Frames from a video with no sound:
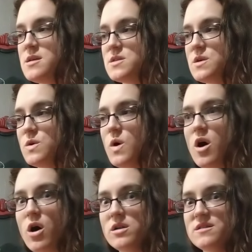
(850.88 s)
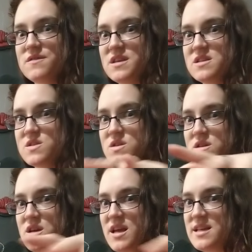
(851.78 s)
So all of these
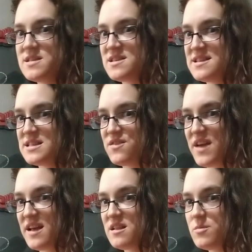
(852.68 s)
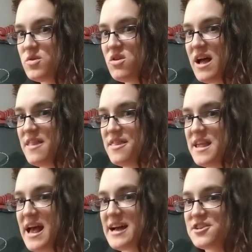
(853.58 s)
insulins available and
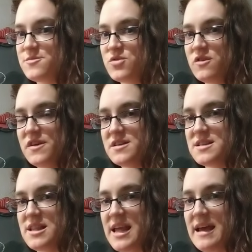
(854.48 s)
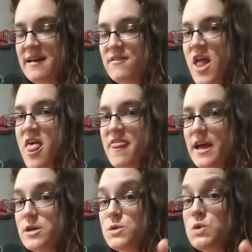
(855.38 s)
the action profiles that they have,
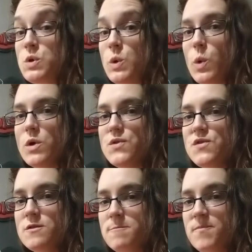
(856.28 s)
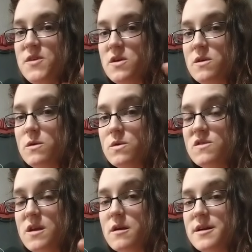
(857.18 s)
they are tools to use
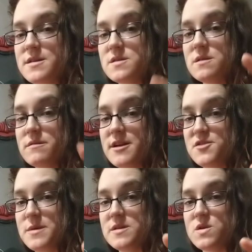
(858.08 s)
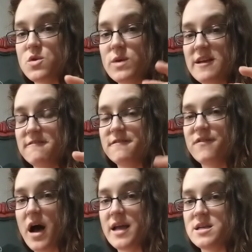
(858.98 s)
in our insulin regimen so that we can
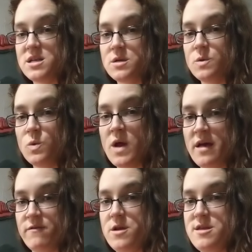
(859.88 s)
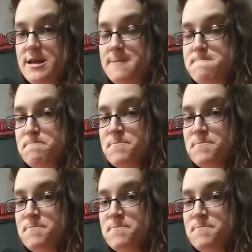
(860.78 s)
fine tune everything.